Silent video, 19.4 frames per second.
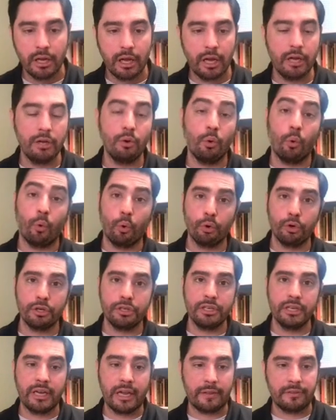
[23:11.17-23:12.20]
in order
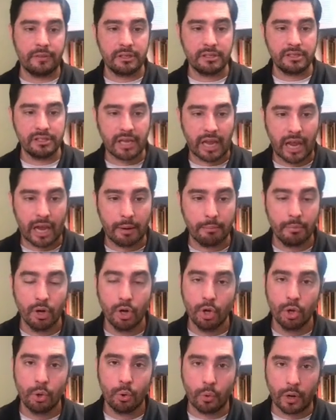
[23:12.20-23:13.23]
to get the same
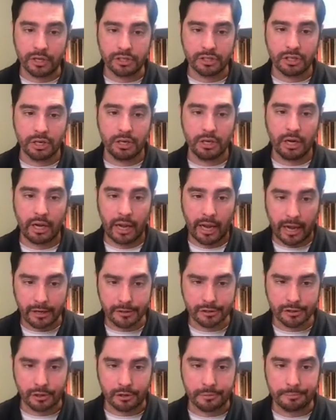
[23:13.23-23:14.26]
question
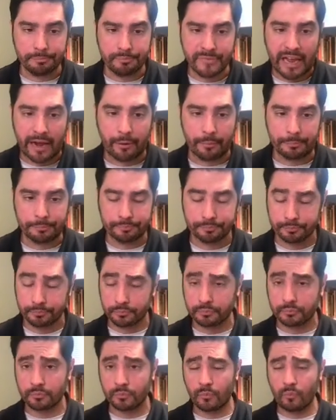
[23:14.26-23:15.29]
answered. Now,
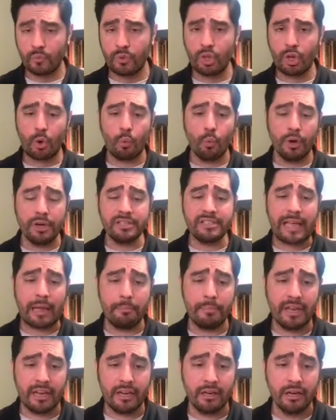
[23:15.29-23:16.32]
what does that
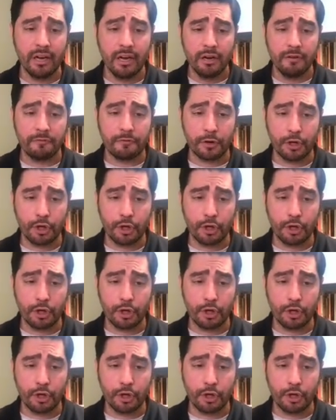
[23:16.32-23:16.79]
mean for